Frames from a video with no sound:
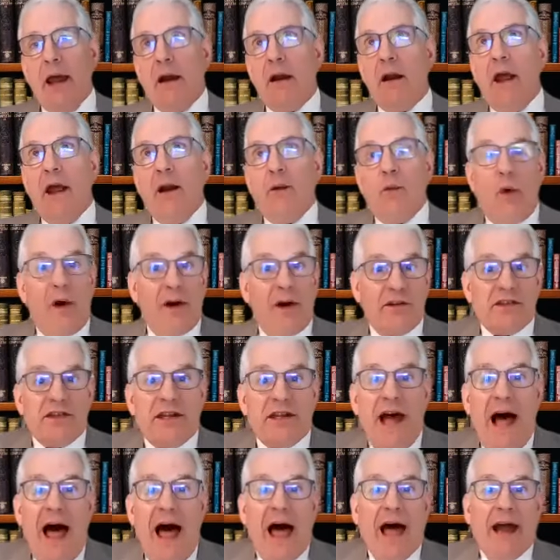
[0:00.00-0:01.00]
and what
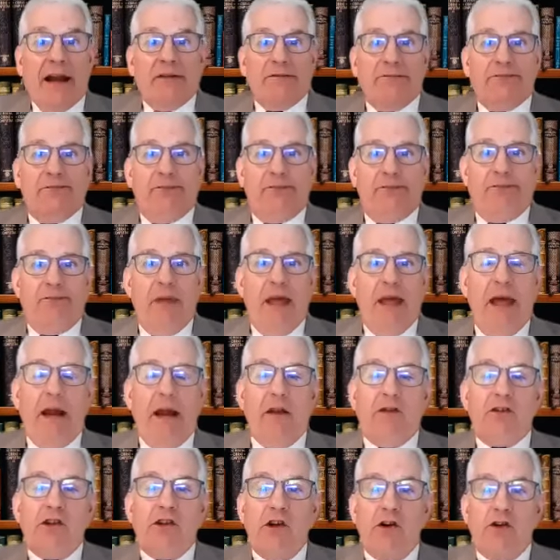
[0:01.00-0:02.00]
is not.
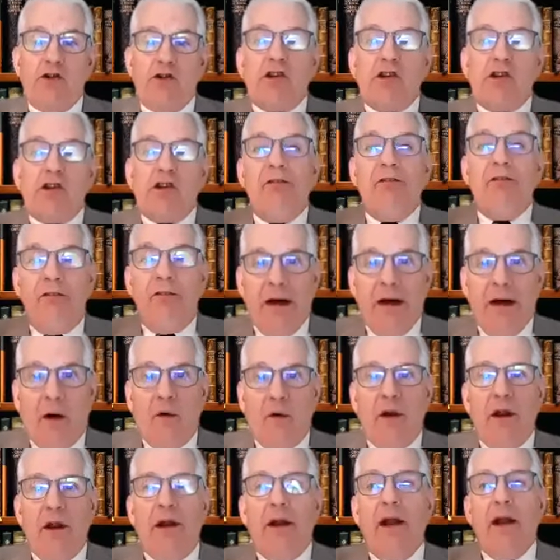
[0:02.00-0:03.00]
And it's usually
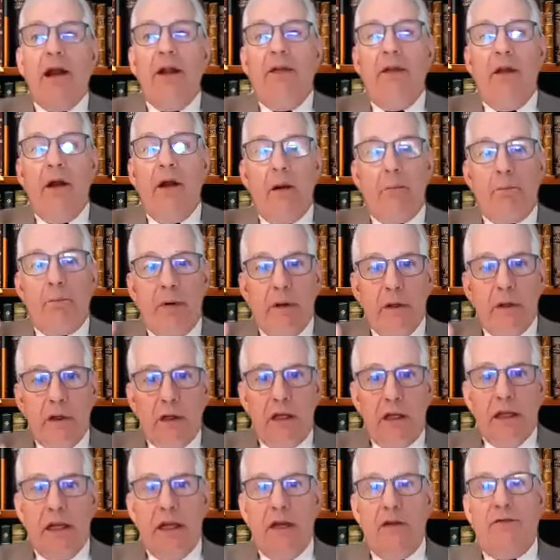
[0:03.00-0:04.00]
founded in their
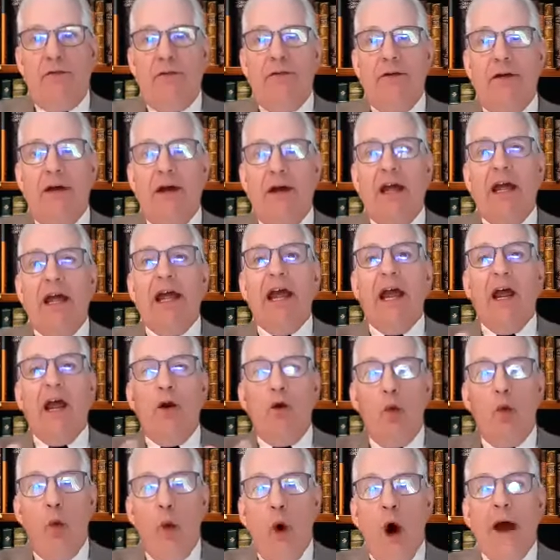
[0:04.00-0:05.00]
belief
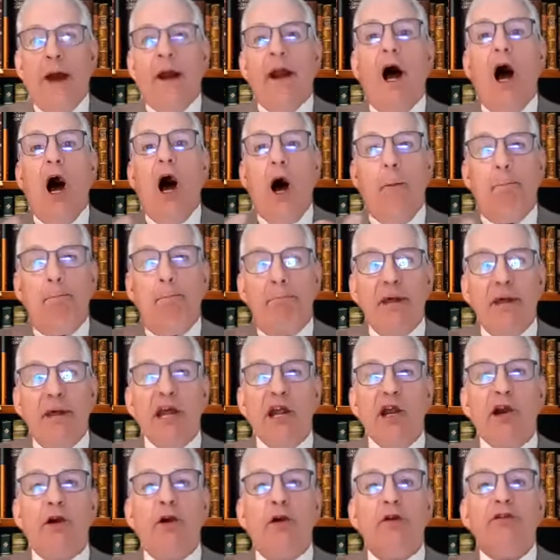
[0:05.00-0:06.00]
in what
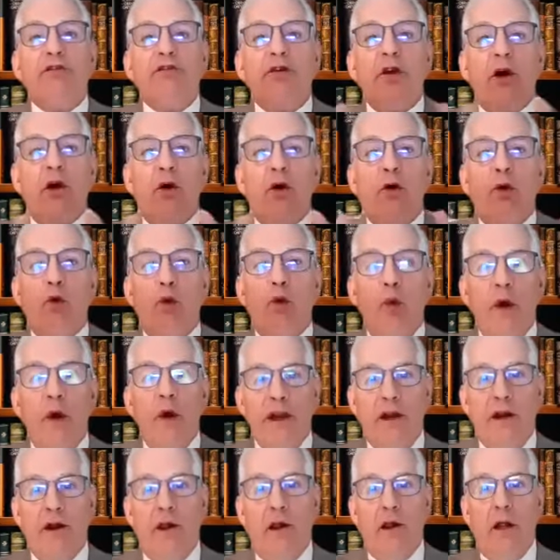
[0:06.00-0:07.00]
appears
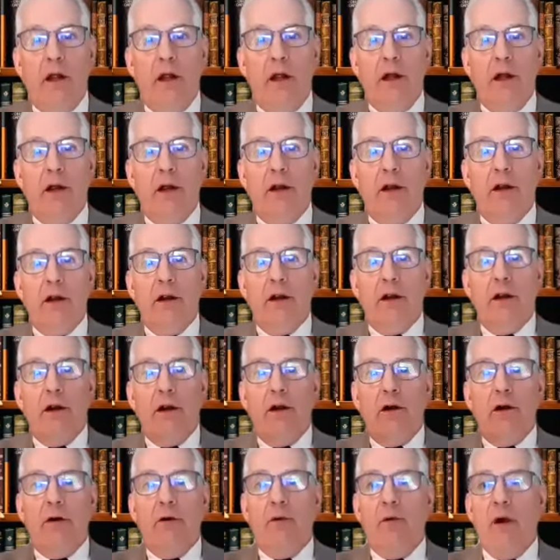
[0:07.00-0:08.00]
real
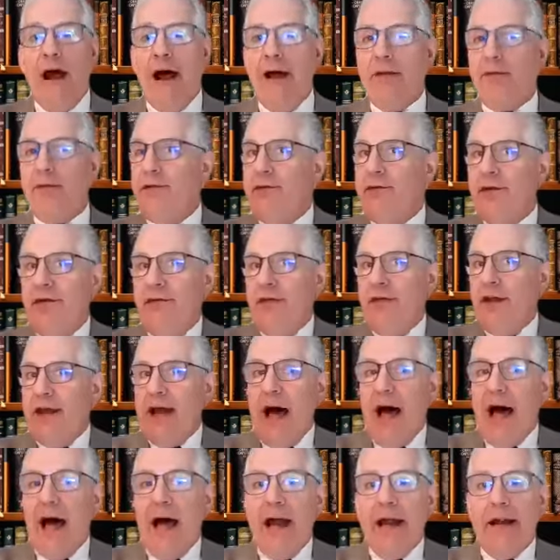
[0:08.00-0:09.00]
rather than
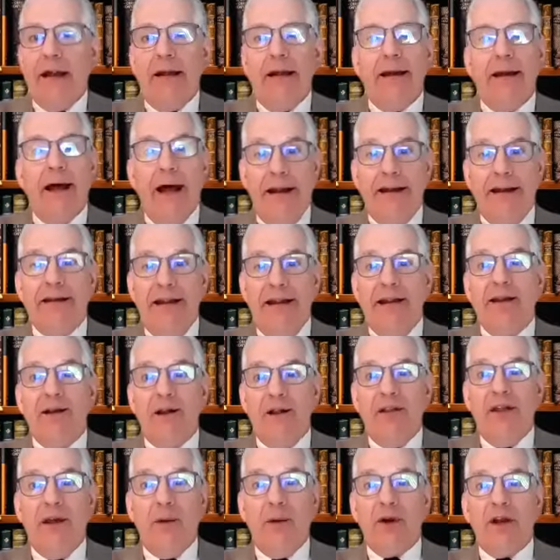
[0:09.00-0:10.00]
the
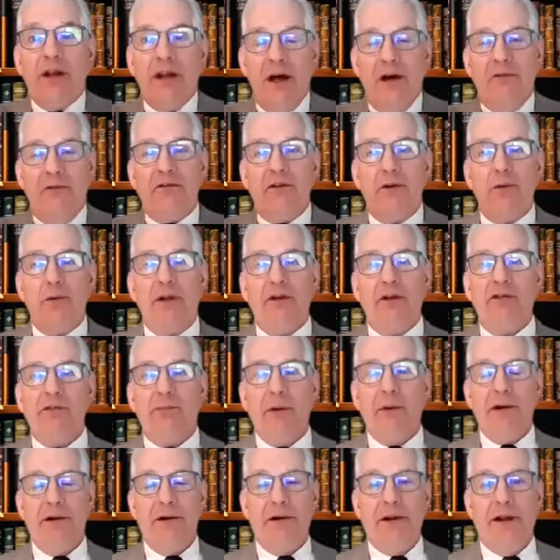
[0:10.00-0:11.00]
ideal they would love to
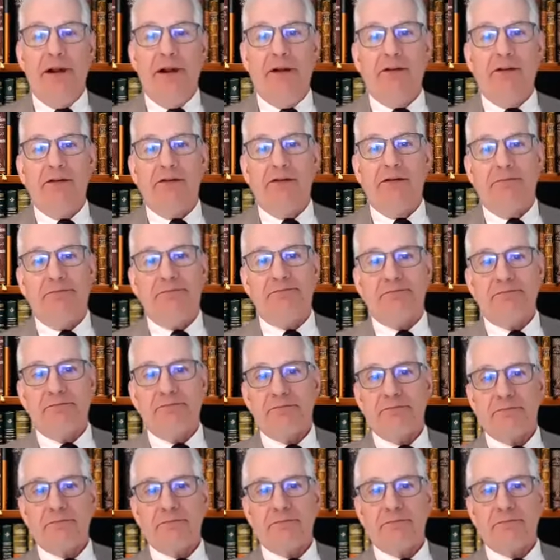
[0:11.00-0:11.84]
experience.